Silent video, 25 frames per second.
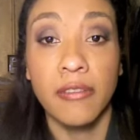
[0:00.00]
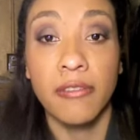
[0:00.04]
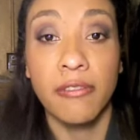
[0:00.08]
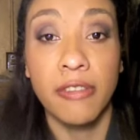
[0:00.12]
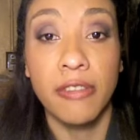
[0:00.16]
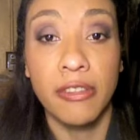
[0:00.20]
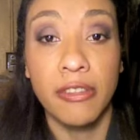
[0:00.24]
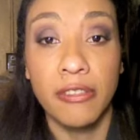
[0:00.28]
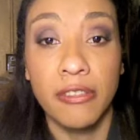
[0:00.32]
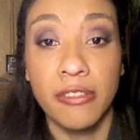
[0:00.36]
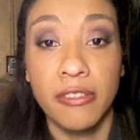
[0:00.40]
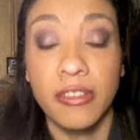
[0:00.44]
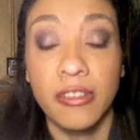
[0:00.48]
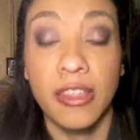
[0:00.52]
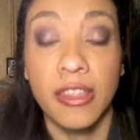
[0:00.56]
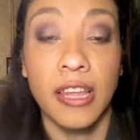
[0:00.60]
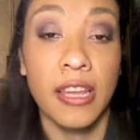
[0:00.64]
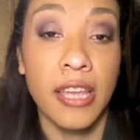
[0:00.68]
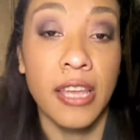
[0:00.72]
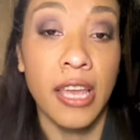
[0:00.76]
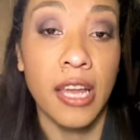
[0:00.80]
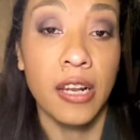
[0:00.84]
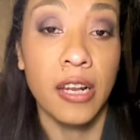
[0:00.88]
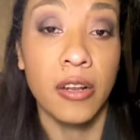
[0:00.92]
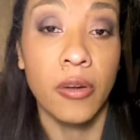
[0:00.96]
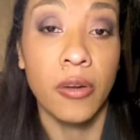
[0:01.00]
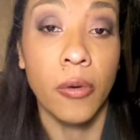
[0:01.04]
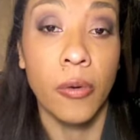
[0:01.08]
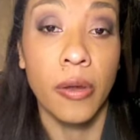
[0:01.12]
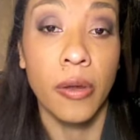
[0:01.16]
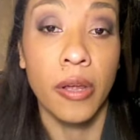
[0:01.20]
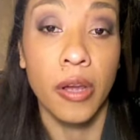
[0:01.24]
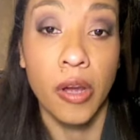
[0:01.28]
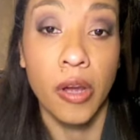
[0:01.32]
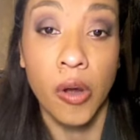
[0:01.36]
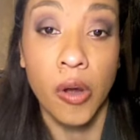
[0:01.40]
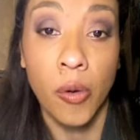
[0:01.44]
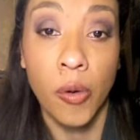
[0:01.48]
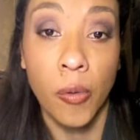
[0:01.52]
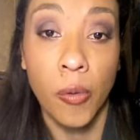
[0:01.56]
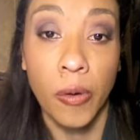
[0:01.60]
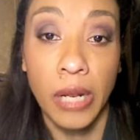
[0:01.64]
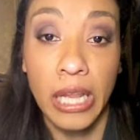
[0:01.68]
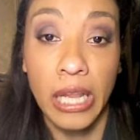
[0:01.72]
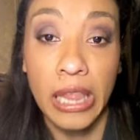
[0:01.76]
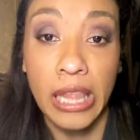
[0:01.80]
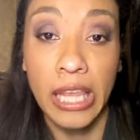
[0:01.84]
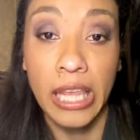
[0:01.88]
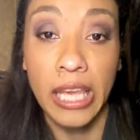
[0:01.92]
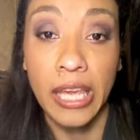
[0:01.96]
fits into that category
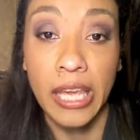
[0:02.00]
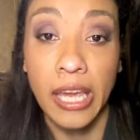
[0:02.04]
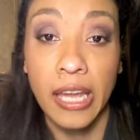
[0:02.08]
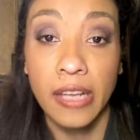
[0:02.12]
accordingly,